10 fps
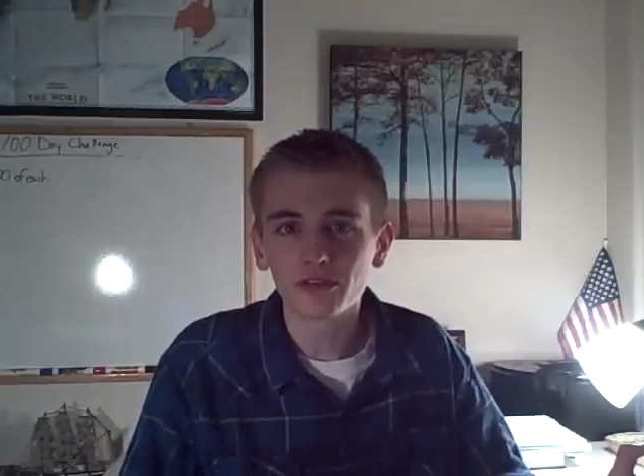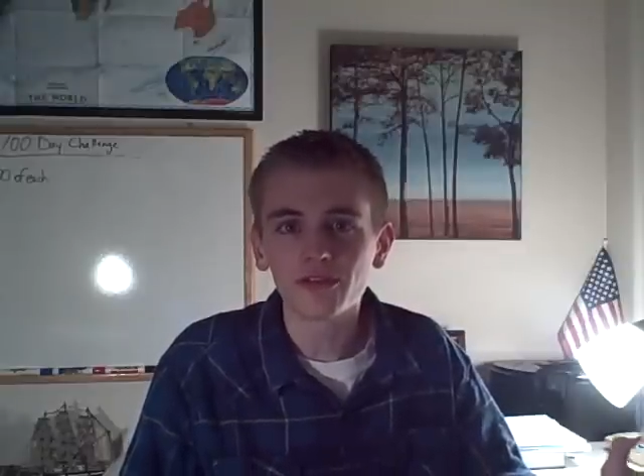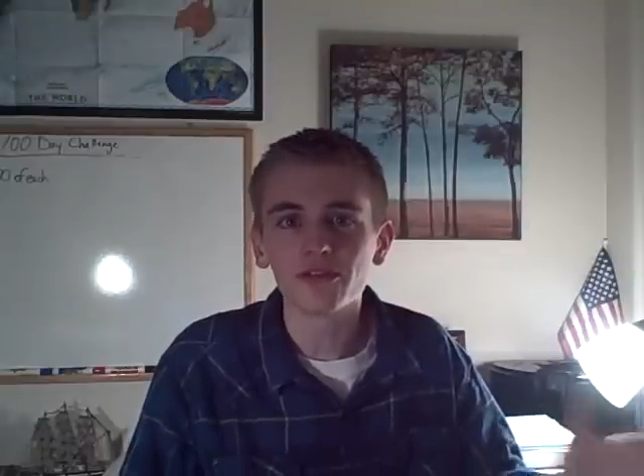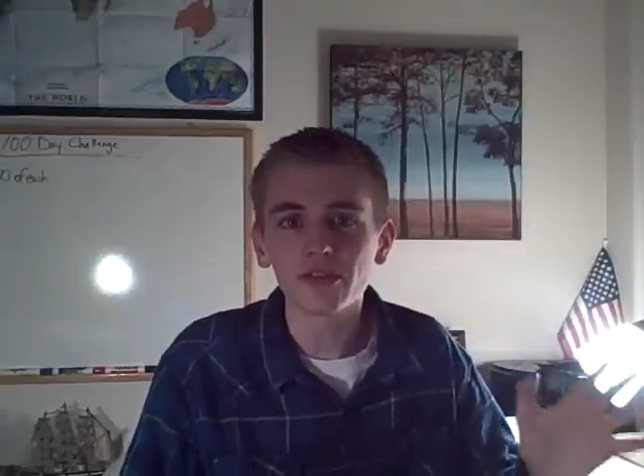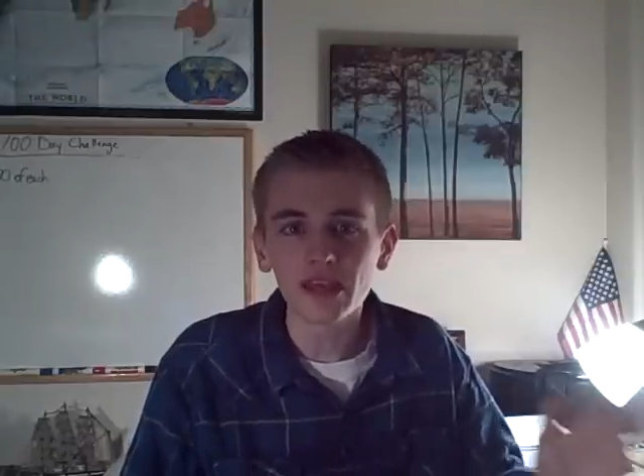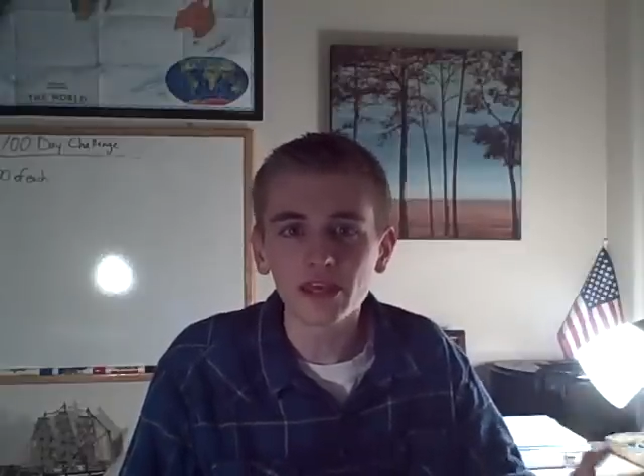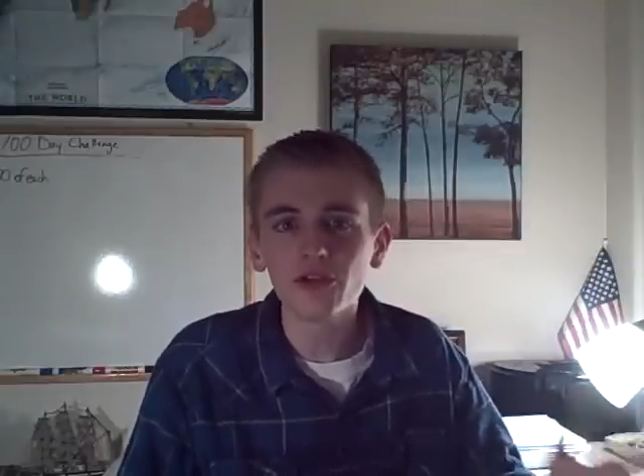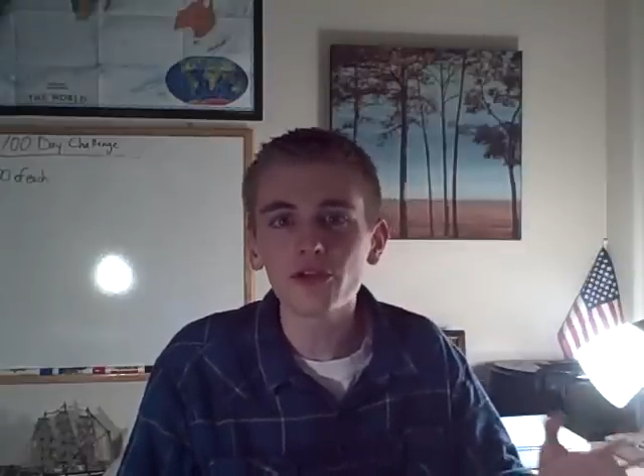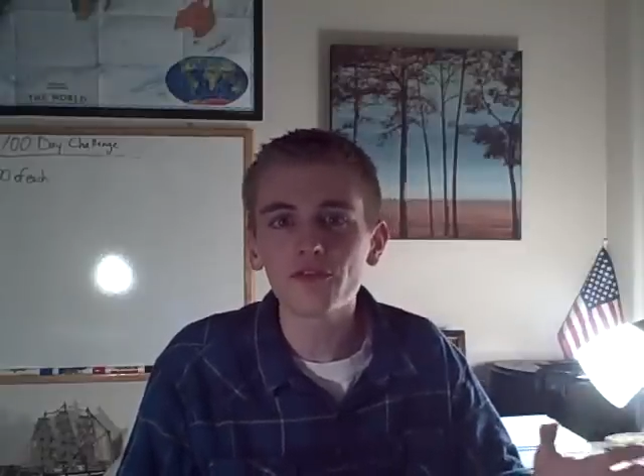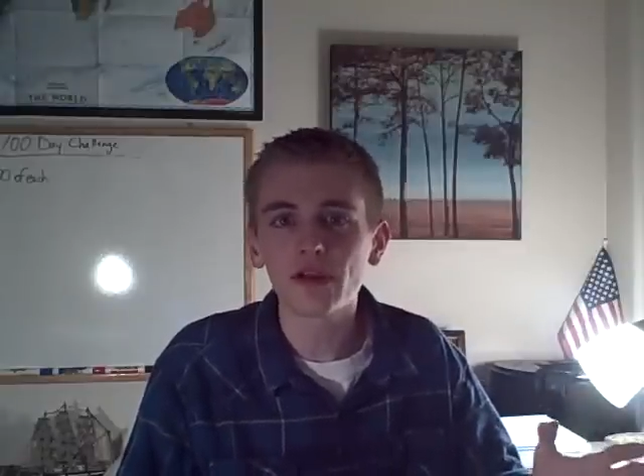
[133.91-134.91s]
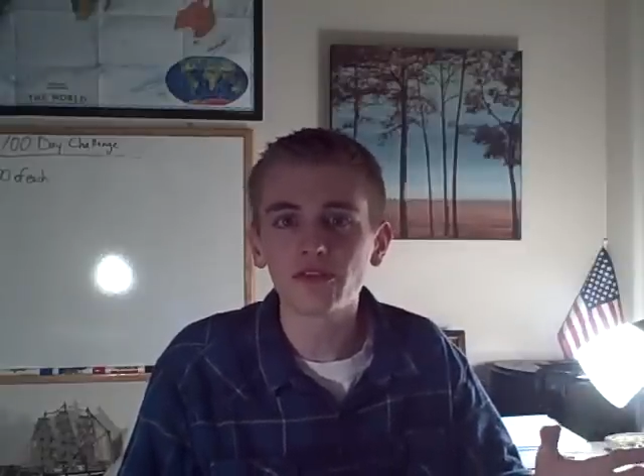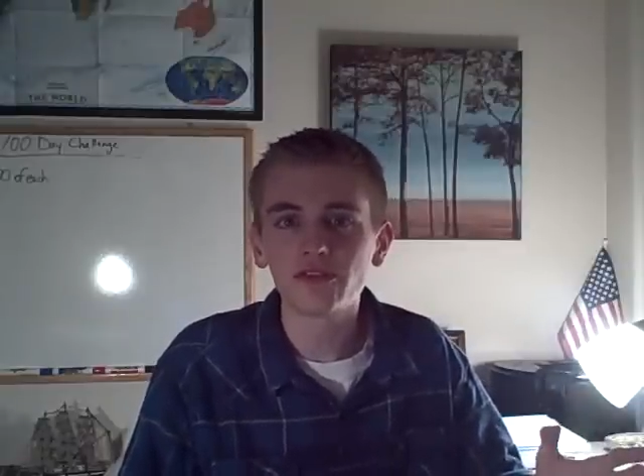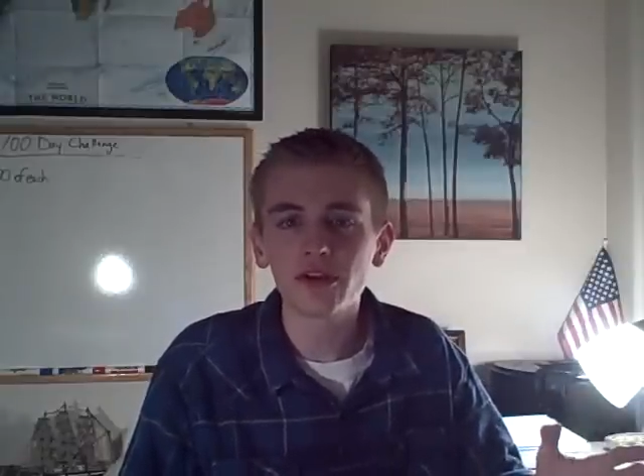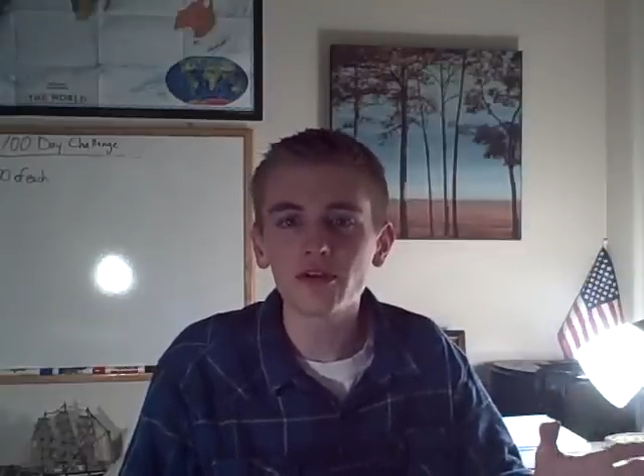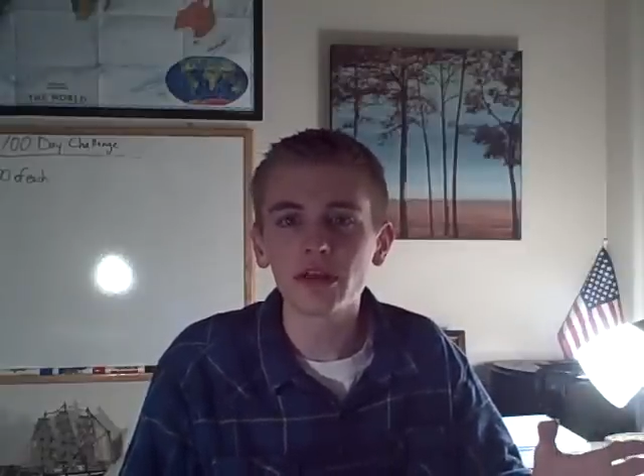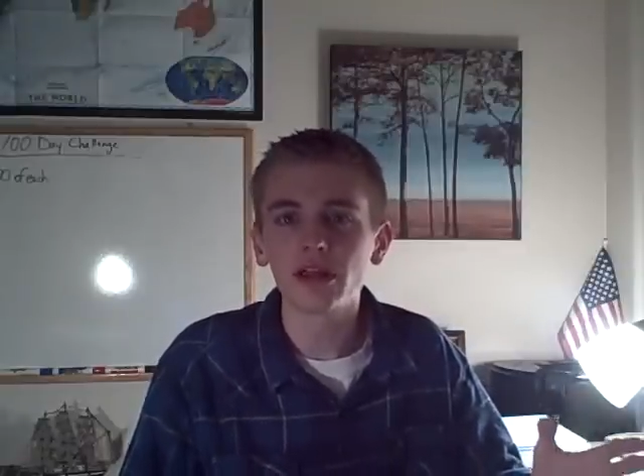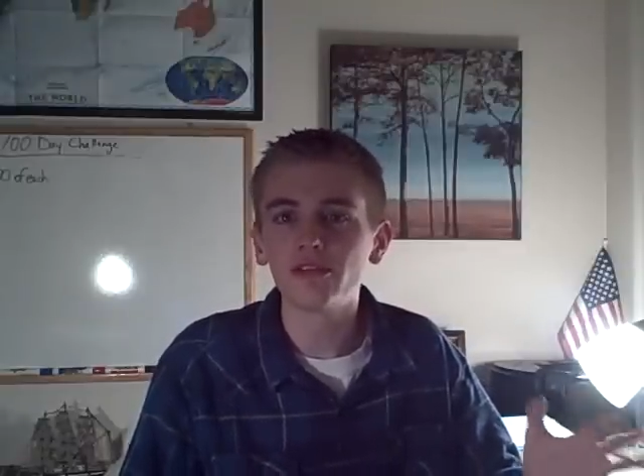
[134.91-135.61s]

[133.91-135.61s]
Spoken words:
This is in-your-face tyranny,